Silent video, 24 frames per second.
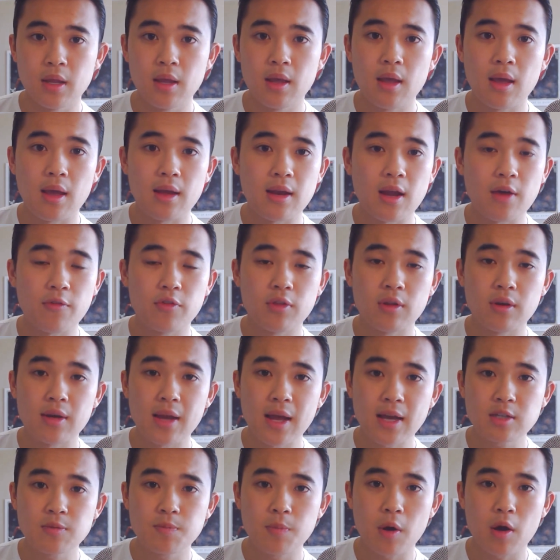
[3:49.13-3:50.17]
And now for the
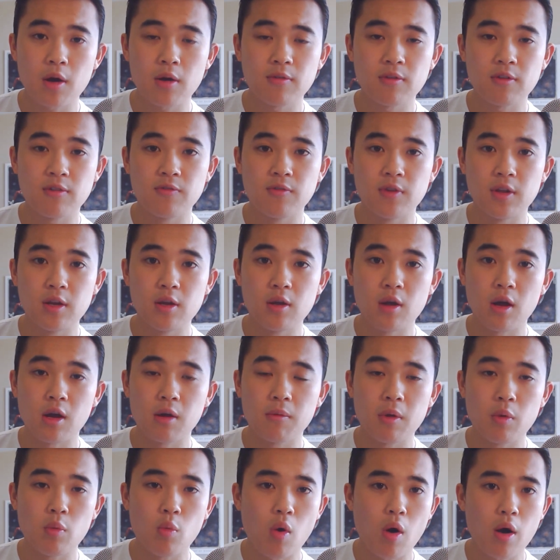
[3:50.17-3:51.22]
next part of this video, I'm going
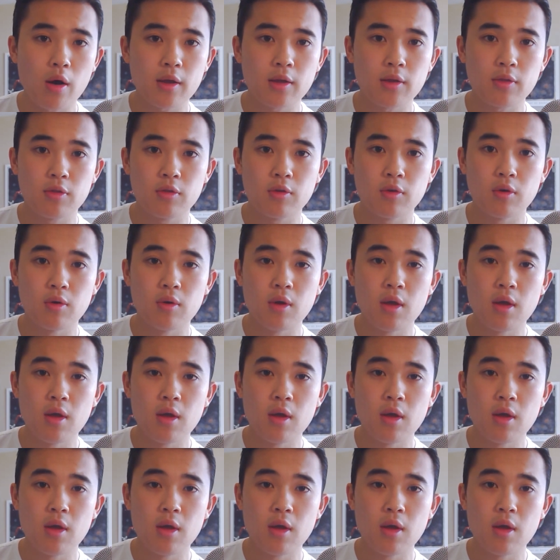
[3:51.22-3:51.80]
to be walking through